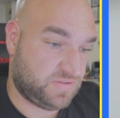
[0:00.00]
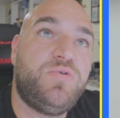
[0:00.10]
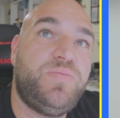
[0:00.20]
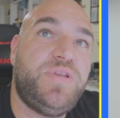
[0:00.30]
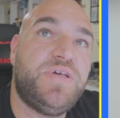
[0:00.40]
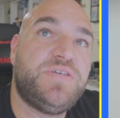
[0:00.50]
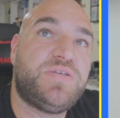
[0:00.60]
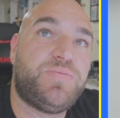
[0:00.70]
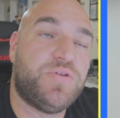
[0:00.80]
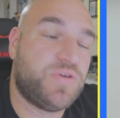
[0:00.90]
Would be nice
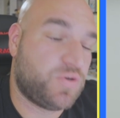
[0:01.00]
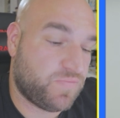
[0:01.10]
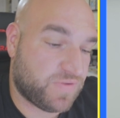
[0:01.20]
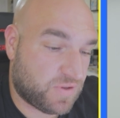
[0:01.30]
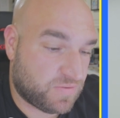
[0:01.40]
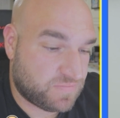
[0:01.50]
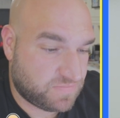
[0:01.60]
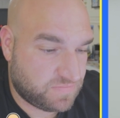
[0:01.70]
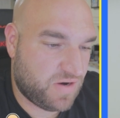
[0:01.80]
to pull the Goofy though.